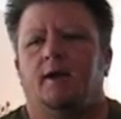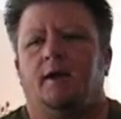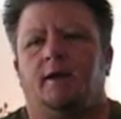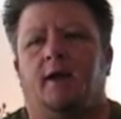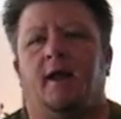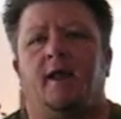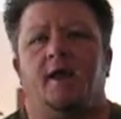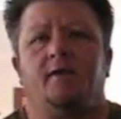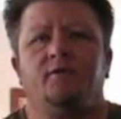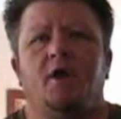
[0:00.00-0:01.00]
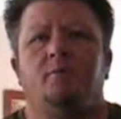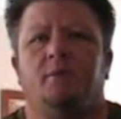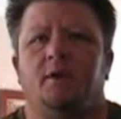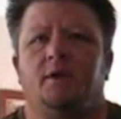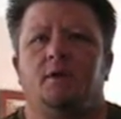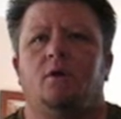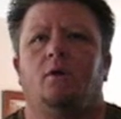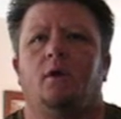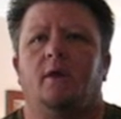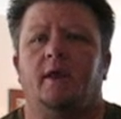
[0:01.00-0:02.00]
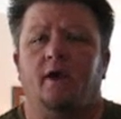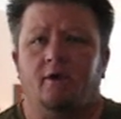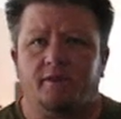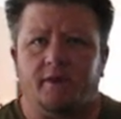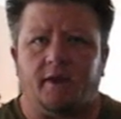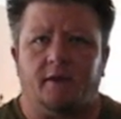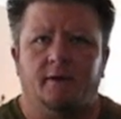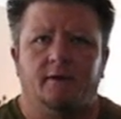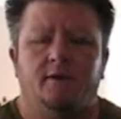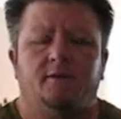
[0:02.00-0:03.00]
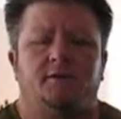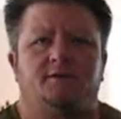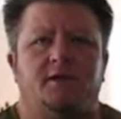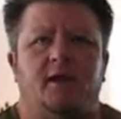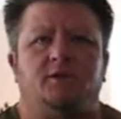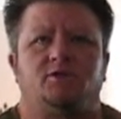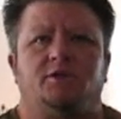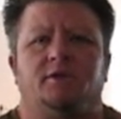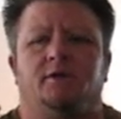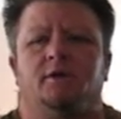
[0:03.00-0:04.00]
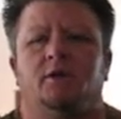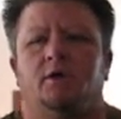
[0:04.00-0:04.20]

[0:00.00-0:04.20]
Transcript: I have not been healthy this last year